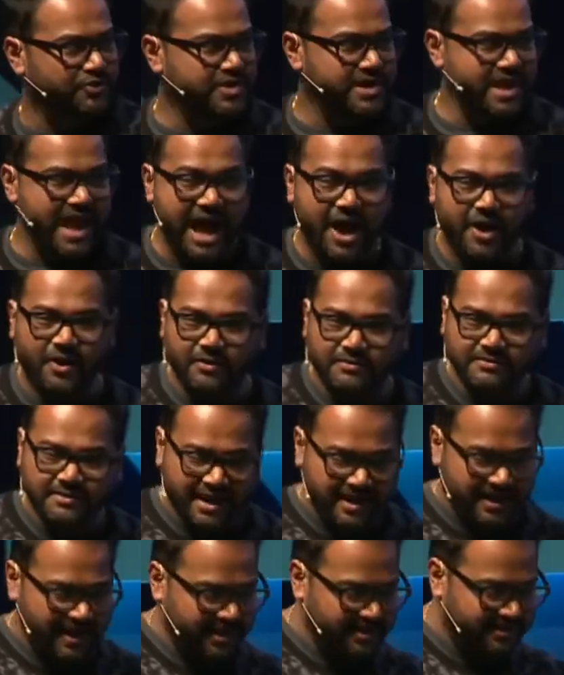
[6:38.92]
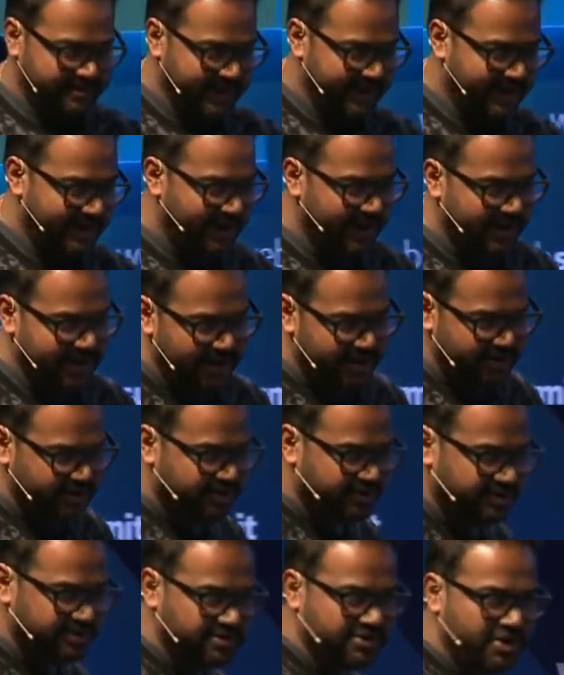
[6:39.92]
now, I'll take a, like a
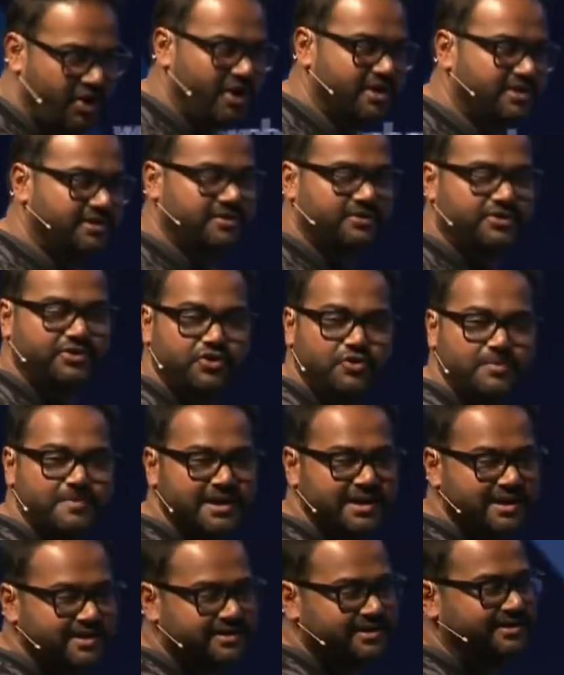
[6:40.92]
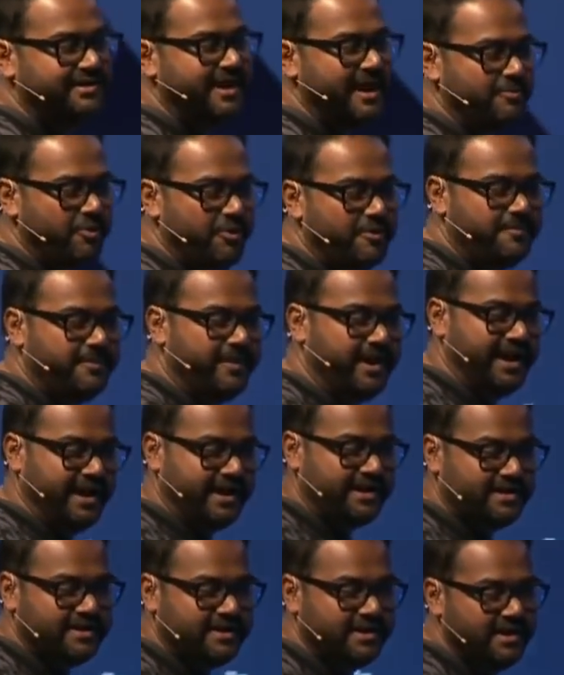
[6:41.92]
short two-minute demo break
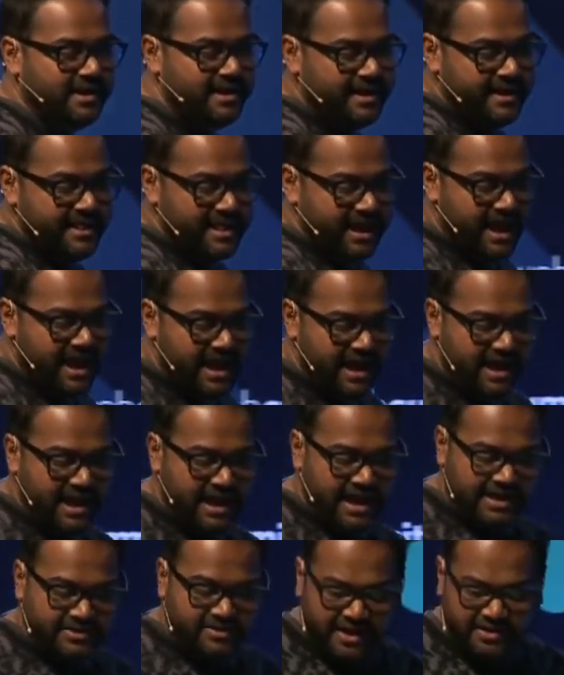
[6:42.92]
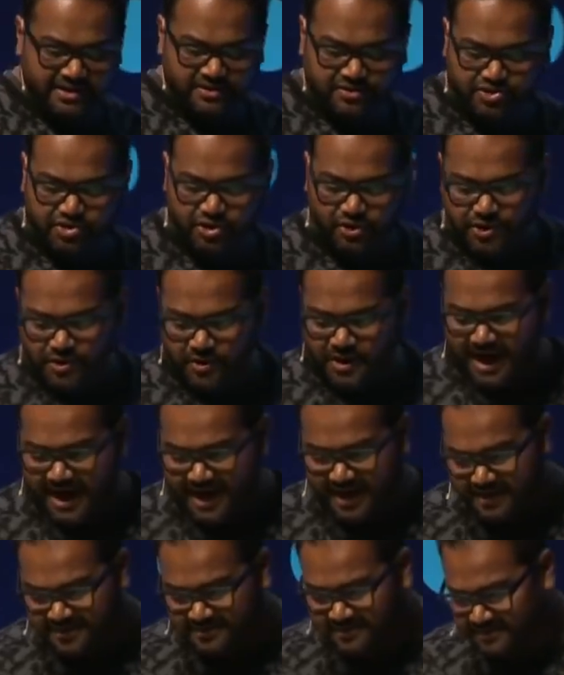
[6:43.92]
uh, and, and show you
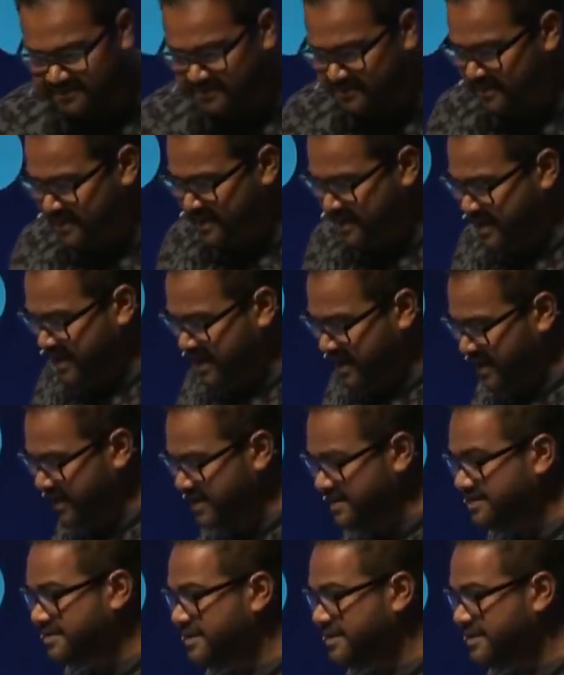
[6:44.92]
guys in